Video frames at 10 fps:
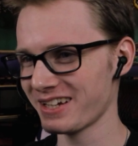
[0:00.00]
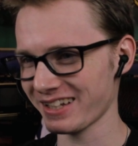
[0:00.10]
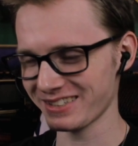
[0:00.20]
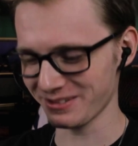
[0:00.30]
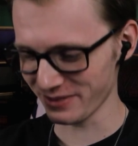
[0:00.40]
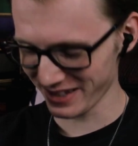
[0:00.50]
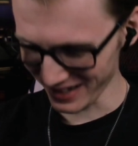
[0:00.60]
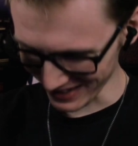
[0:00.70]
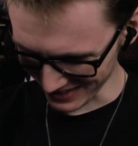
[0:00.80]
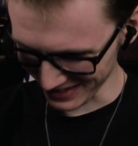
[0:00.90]
just
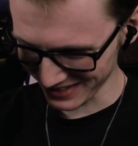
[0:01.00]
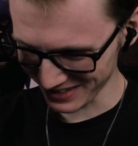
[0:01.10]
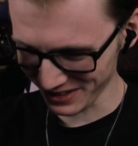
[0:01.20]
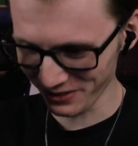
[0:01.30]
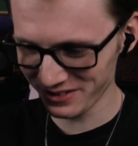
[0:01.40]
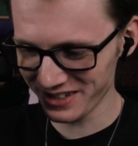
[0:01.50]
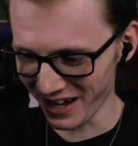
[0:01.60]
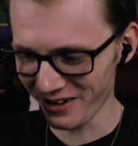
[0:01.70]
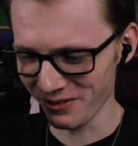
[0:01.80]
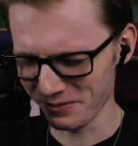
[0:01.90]
because he's so
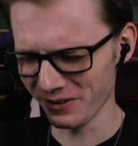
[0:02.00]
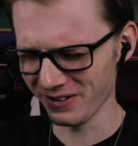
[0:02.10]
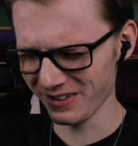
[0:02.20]
terrible.